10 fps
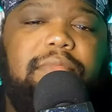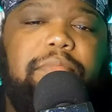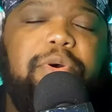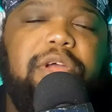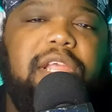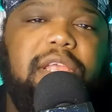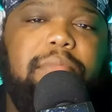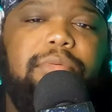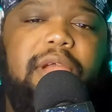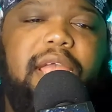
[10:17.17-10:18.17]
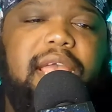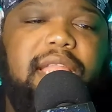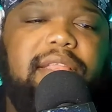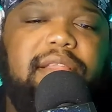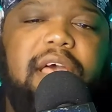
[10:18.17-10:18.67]
putting bread
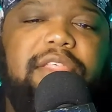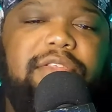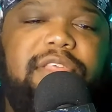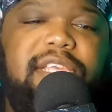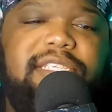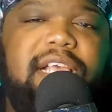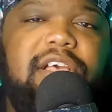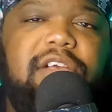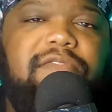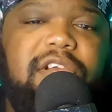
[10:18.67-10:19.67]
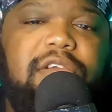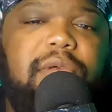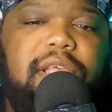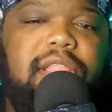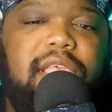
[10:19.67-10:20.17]
and other things that cook very
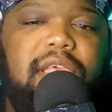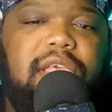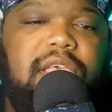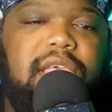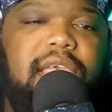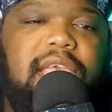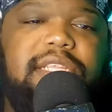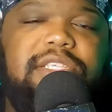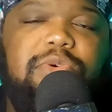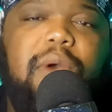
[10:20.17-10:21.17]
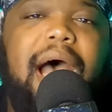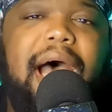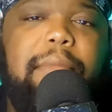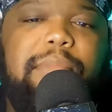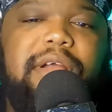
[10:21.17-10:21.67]
quickly into
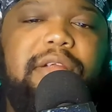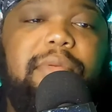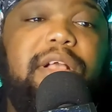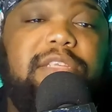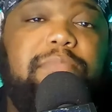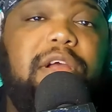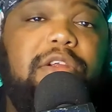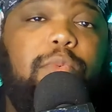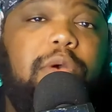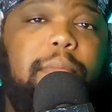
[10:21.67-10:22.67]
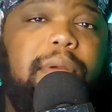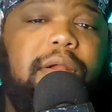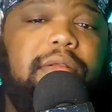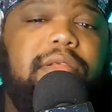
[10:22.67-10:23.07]
hot butter, because butter will burn.